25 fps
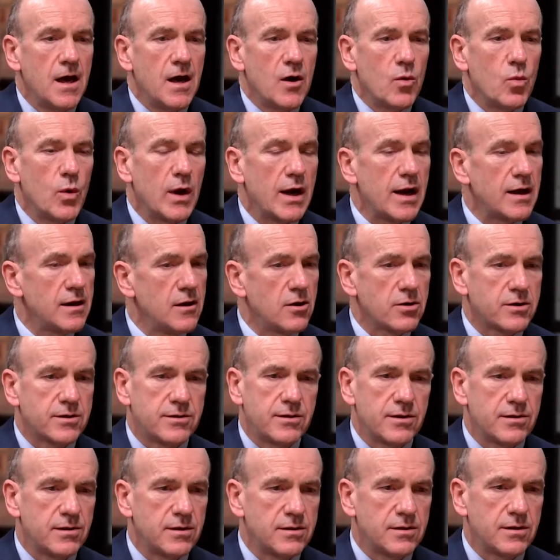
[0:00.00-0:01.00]
Well, look,
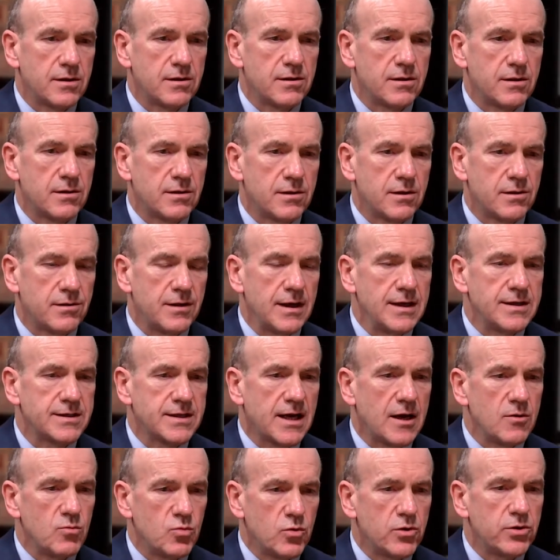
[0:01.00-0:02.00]
the, th the, the, the things
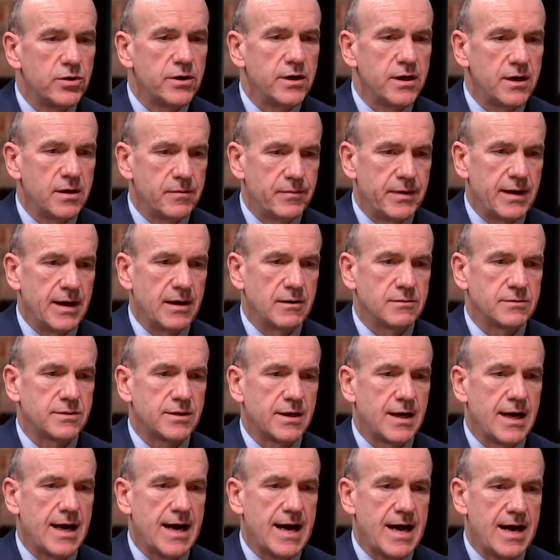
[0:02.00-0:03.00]
I worried about
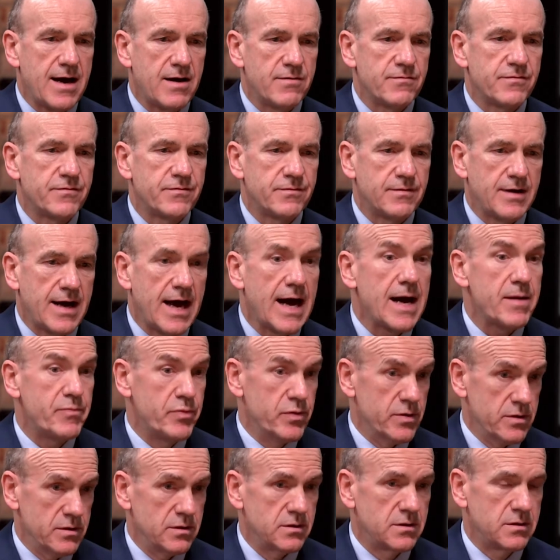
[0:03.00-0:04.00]
have
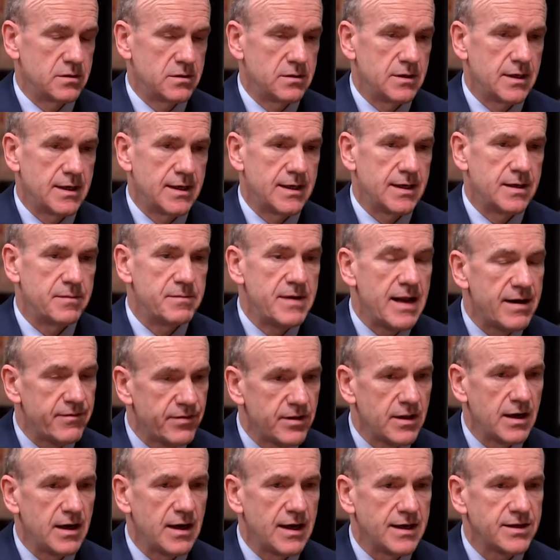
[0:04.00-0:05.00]
happened. Uh,
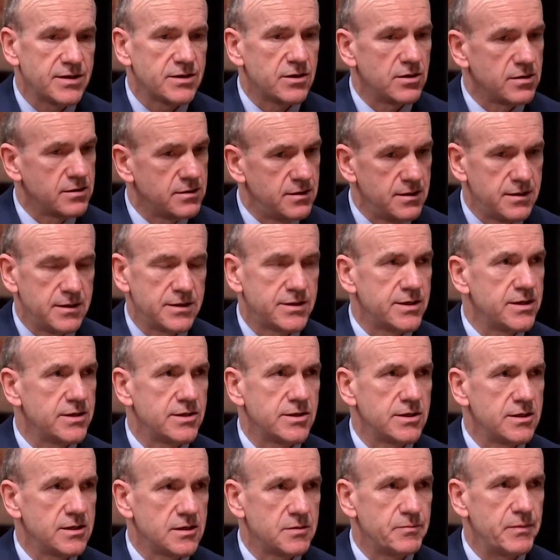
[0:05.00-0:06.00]
nevertheless, look, the
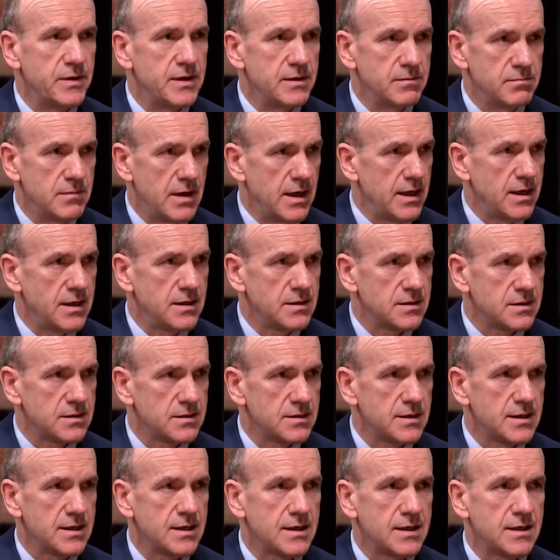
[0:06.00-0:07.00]
decision has been made,
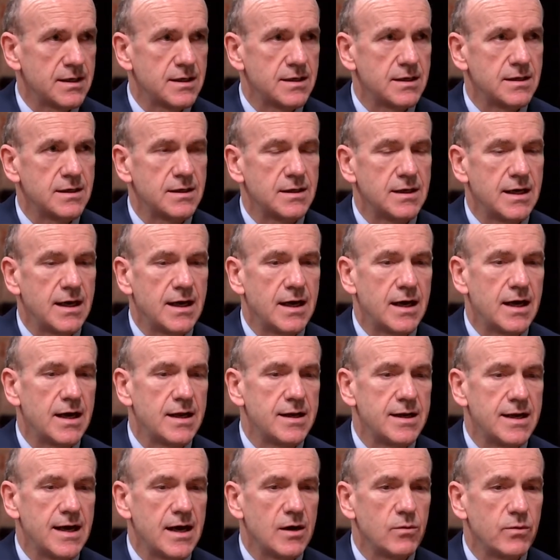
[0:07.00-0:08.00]
uh,
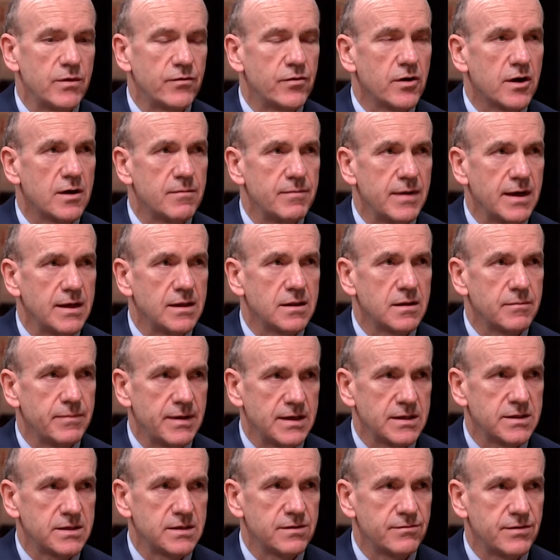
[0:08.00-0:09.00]
and now we've got to make the
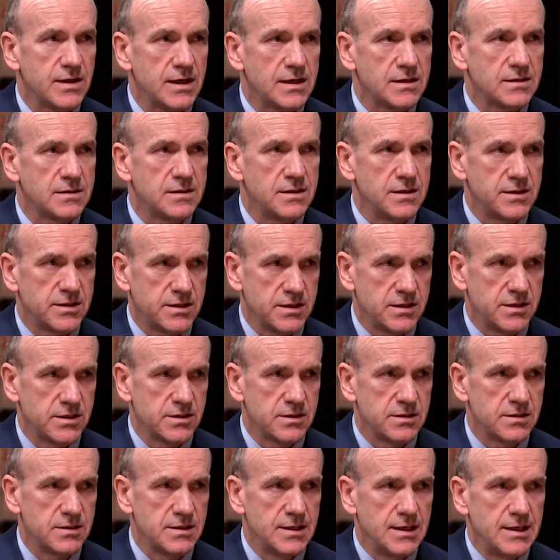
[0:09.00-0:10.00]
best of that
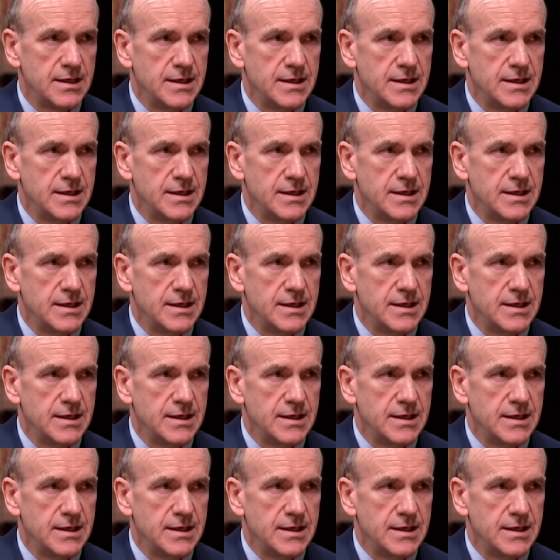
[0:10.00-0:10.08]
decision.